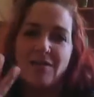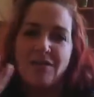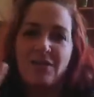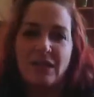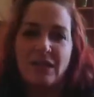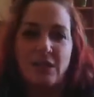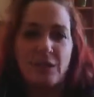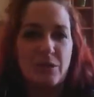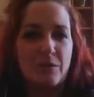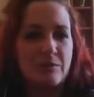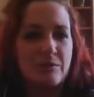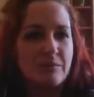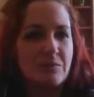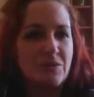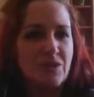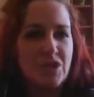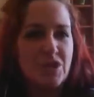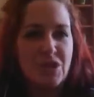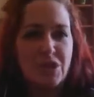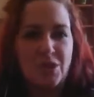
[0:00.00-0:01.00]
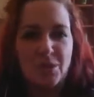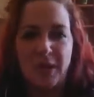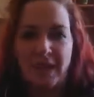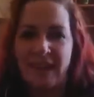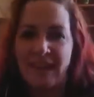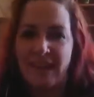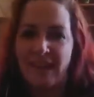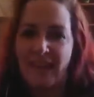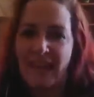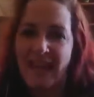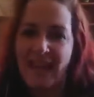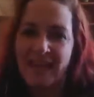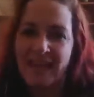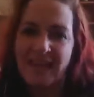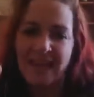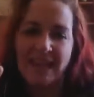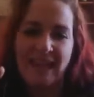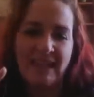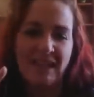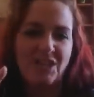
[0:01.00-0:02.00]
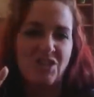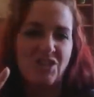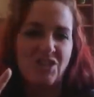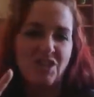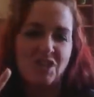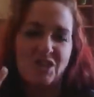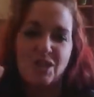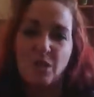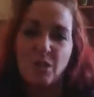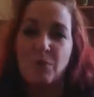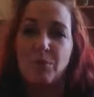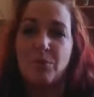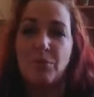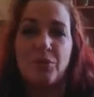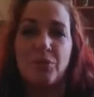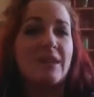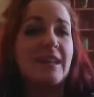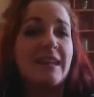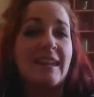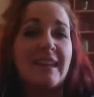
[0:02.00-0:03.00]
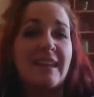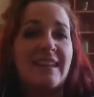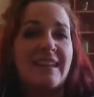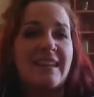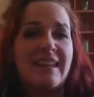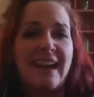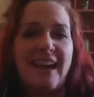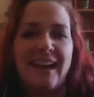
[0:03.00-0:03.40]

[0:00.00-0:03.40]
film to it, and it's just so pretty,